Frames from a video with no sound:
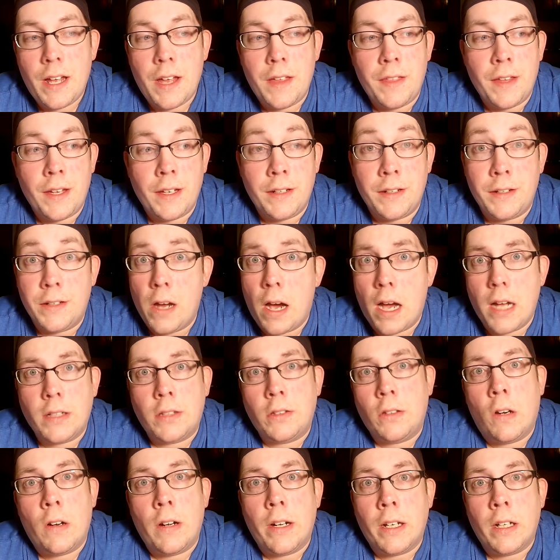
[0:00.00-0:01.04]
than not
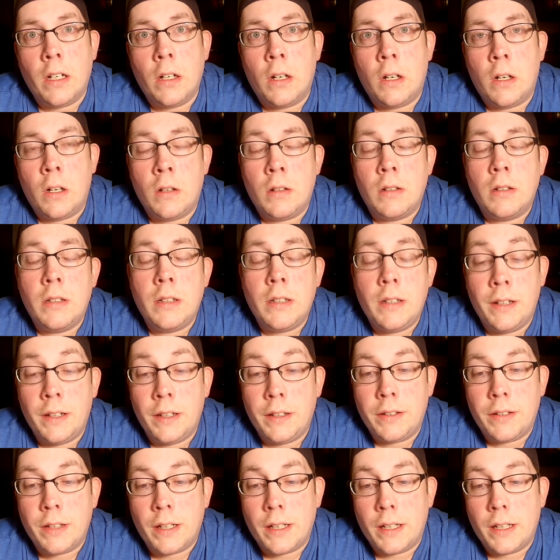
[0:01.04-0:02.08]
starting at all,
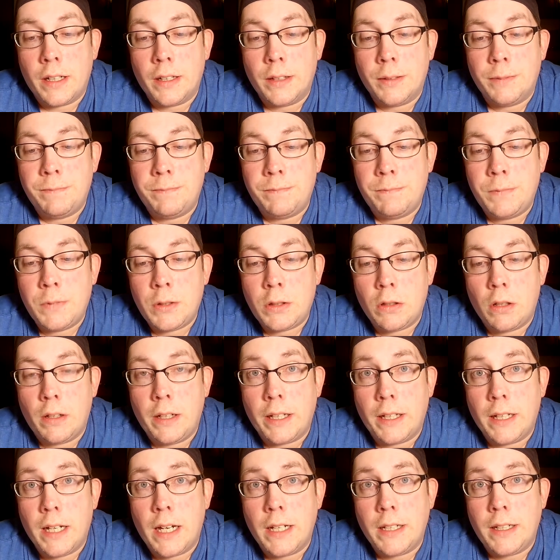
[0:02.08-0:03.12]
is
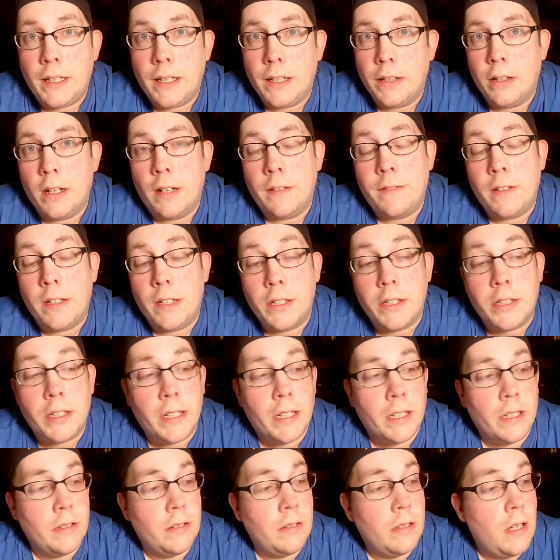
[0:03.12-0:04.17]
starting an idea and not finishing
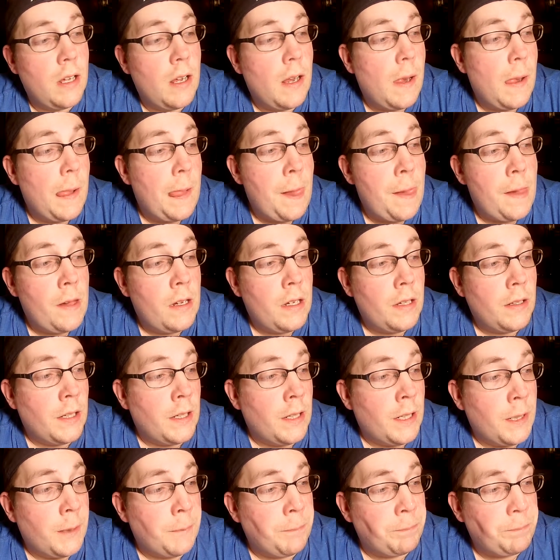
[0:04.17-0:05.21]
it.
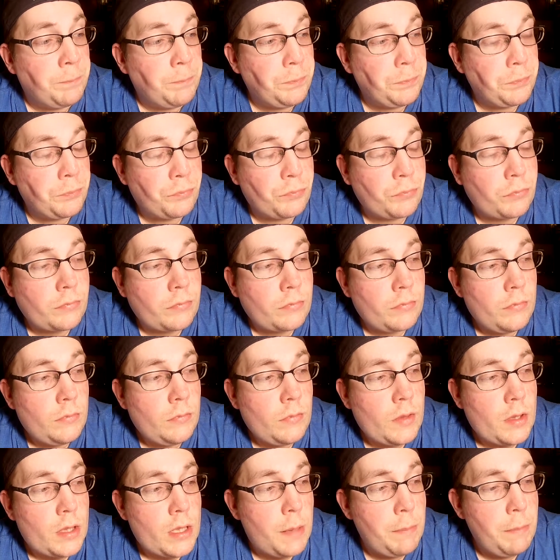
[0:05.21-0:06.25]
But
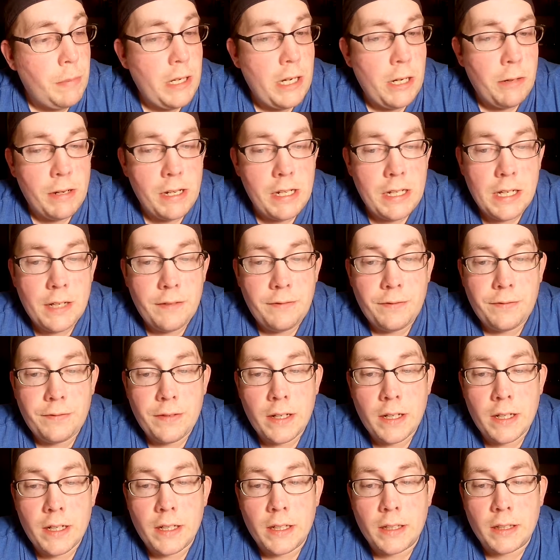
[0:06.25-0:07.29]
anyway,
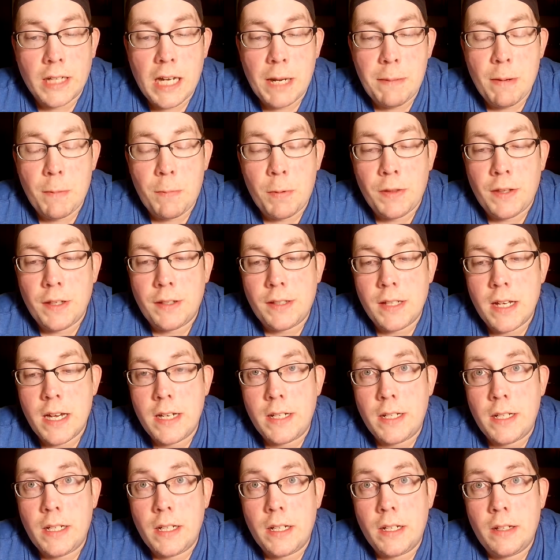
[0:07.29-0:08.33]
I've came up with this
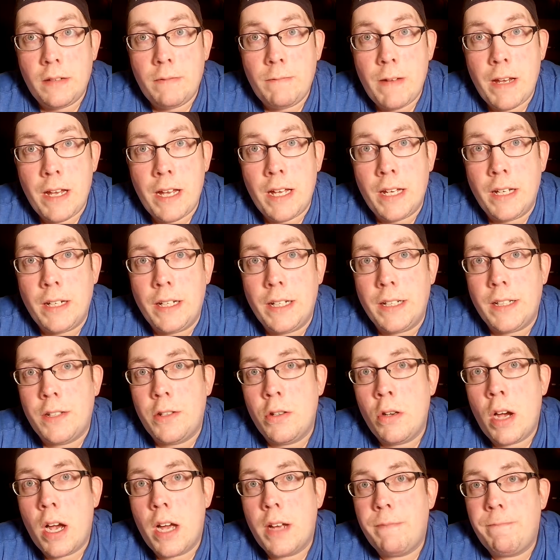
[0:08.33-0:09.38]
idea, and it's
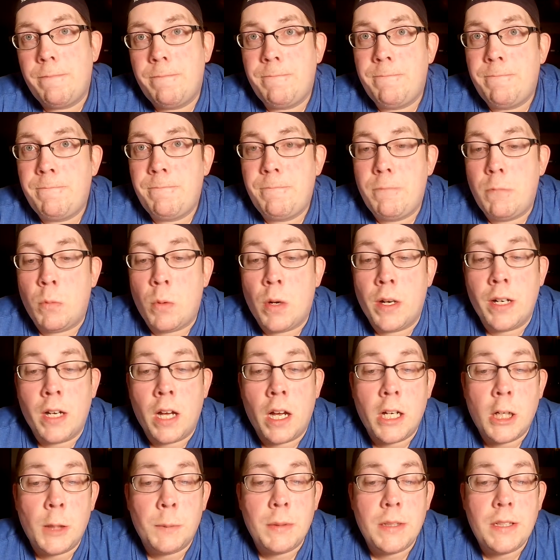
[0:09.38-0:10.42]
not
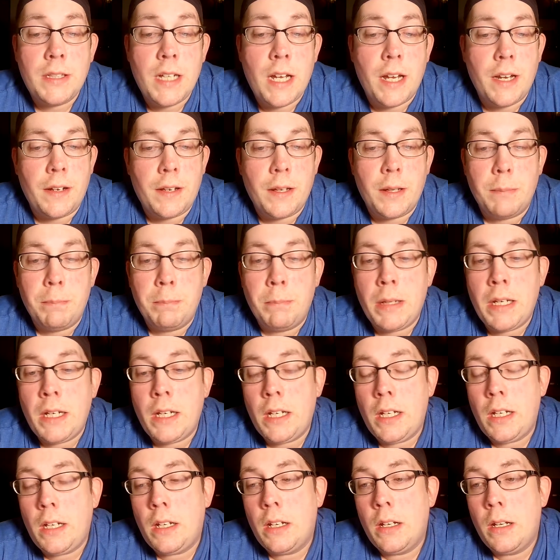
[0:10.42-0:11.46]
100%
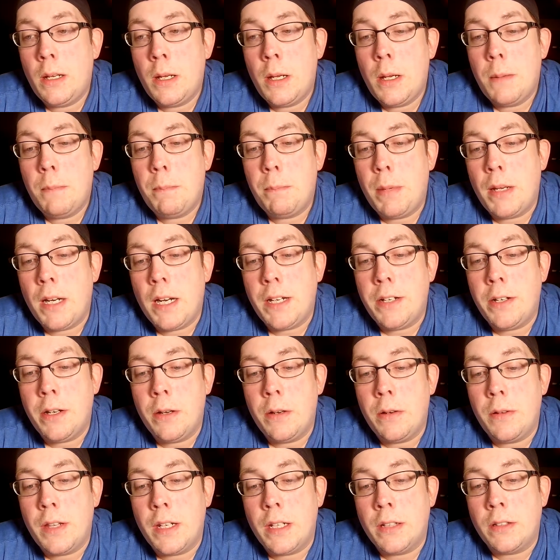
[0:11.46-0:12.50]
me, but I
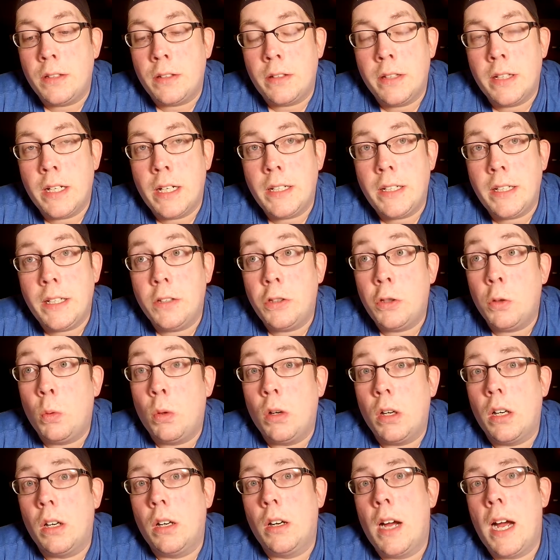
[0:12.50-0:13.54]
know that it's a good idea to
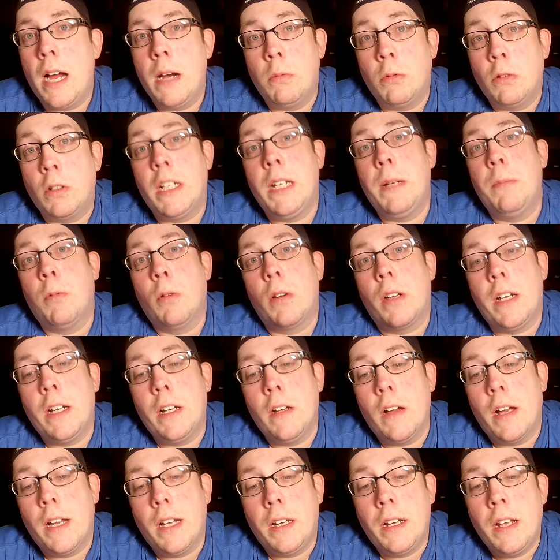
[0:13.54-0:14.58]
where I will keep
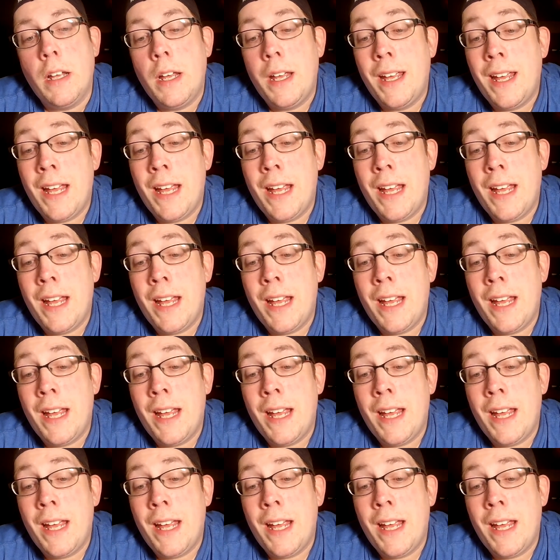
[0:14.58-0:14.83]
working on it.